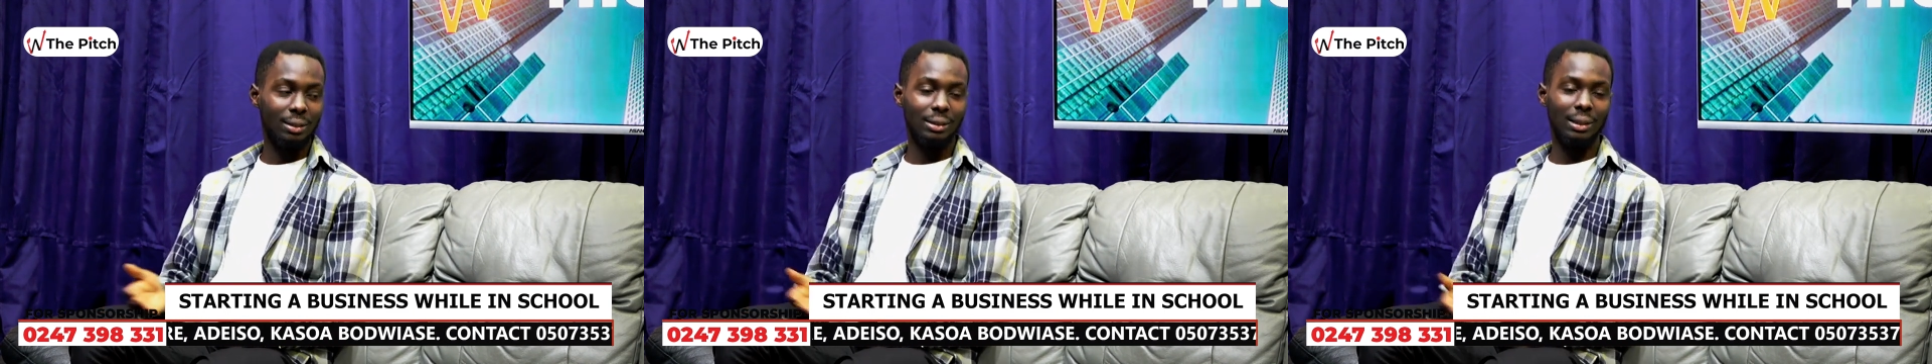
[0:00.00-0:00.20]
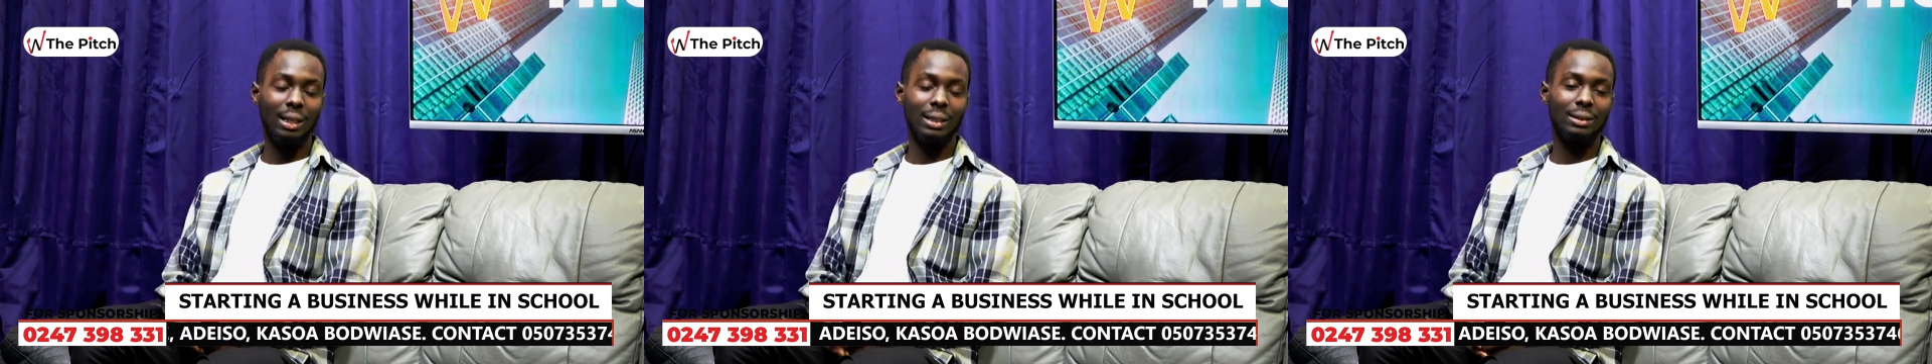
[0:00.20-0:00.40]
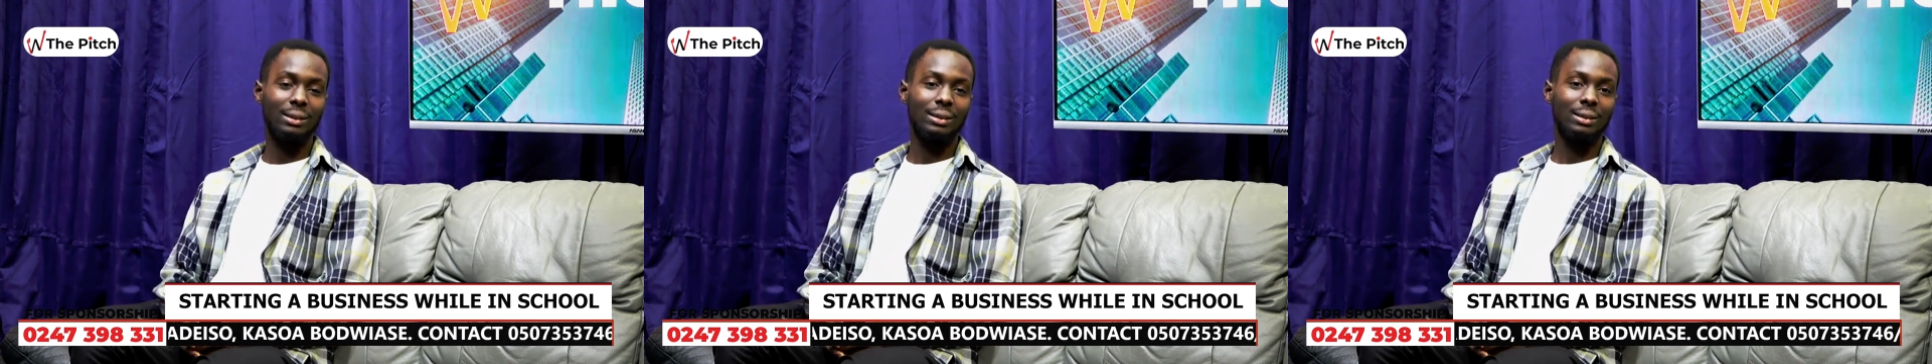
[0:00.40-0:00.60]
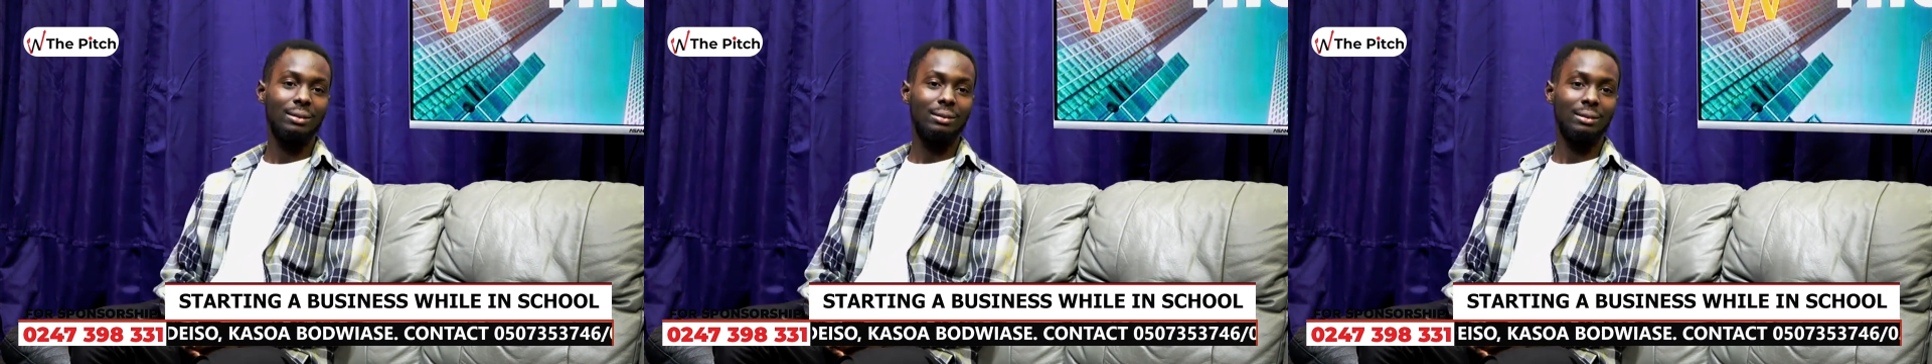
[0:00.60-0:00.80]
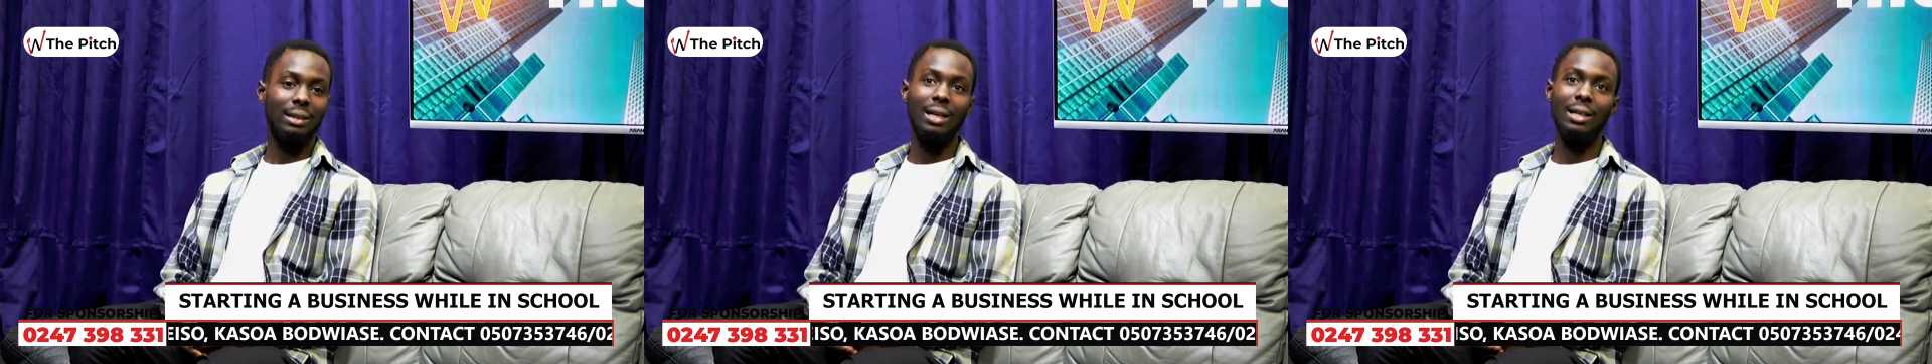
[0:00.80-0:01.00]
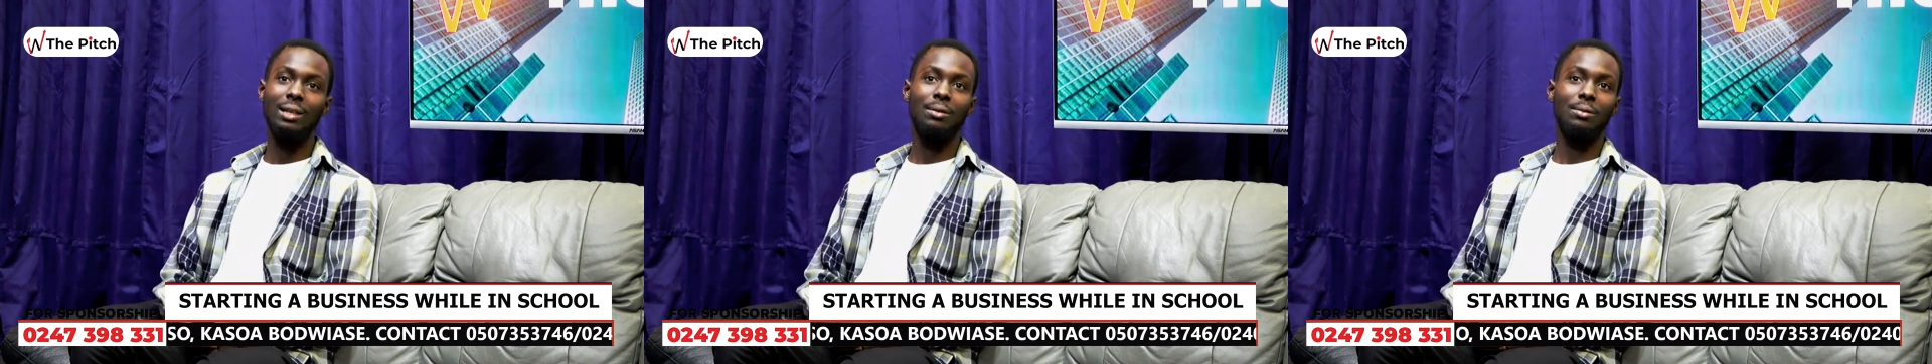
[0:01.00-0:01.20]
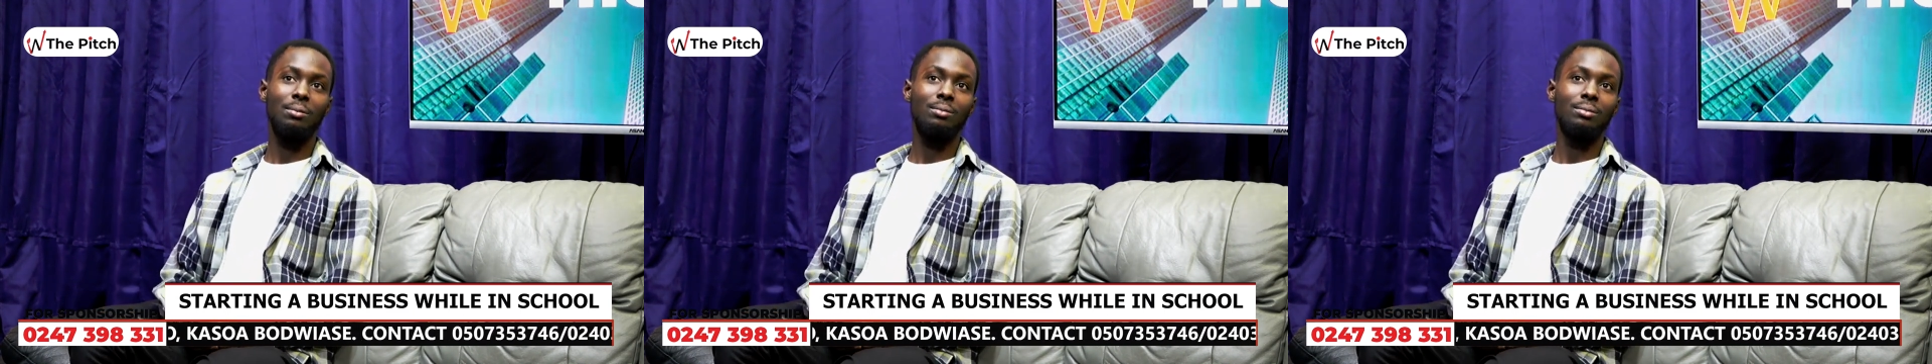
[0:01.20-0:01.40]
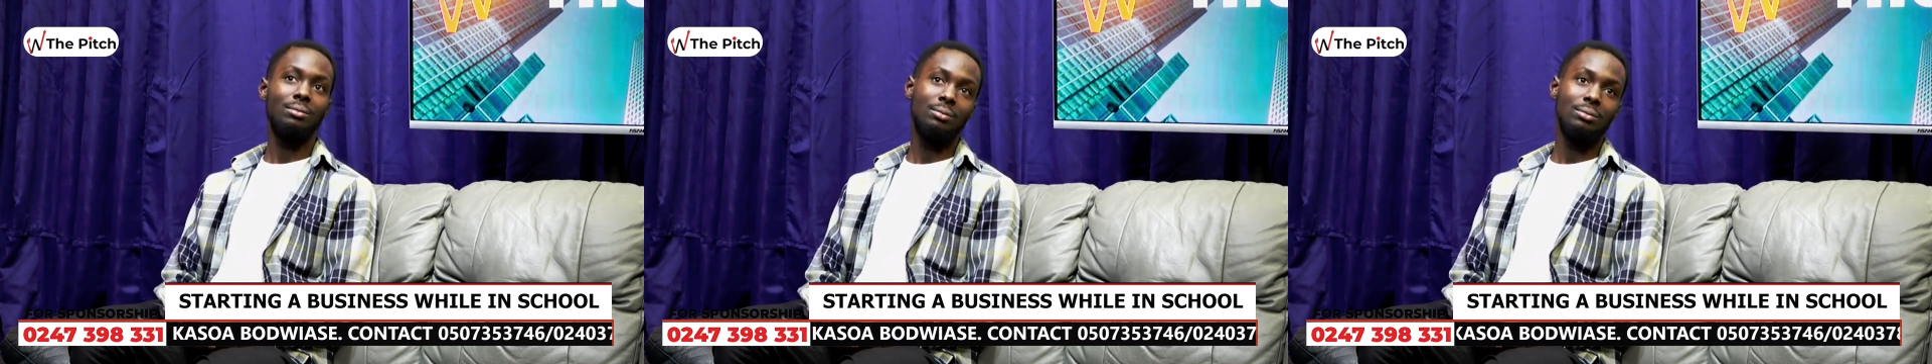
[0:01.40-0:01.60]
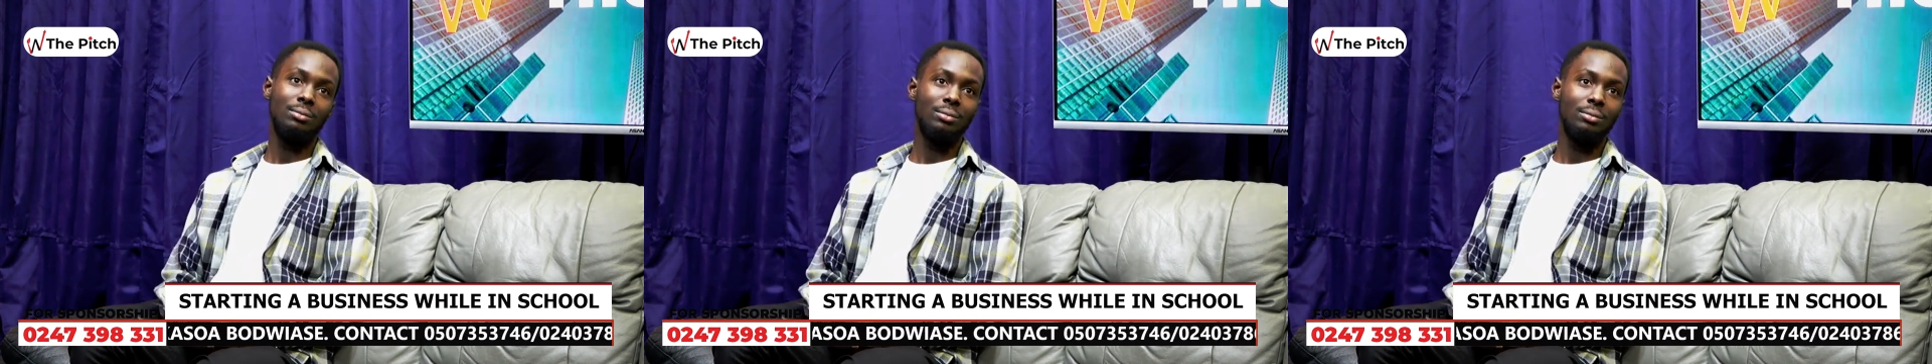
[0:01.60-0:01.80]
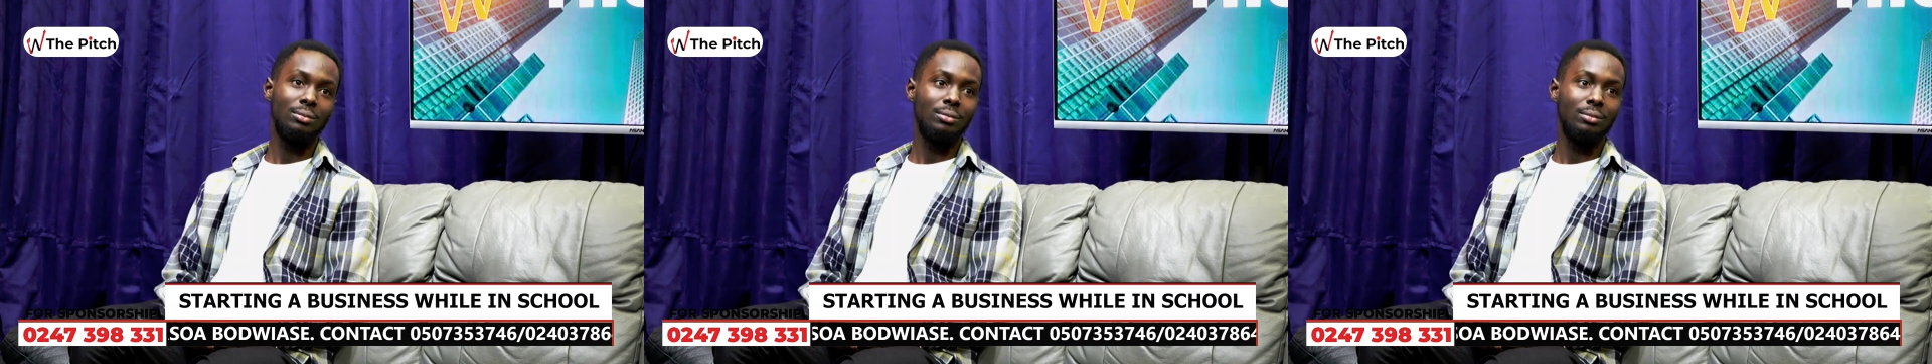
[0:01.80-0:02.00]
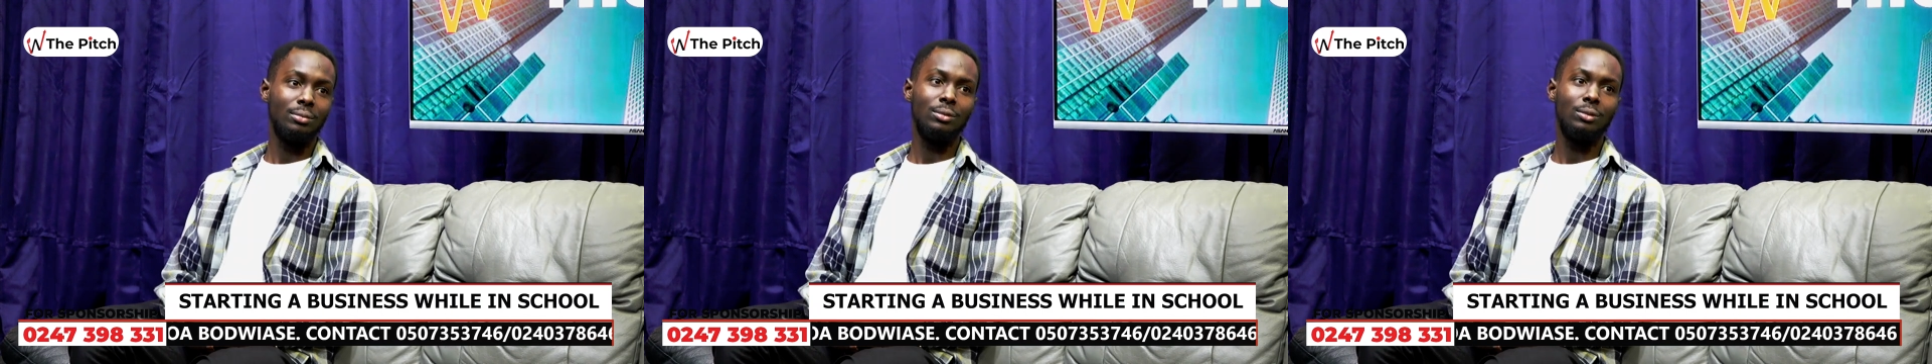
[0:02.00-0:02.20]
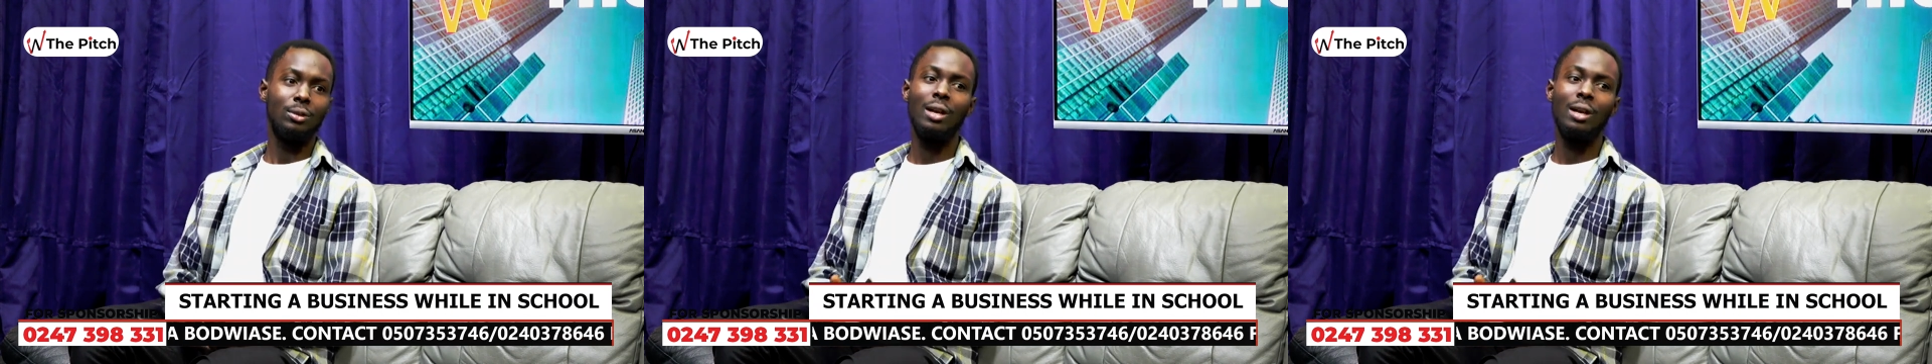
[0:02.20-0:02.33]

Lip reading: That's like, know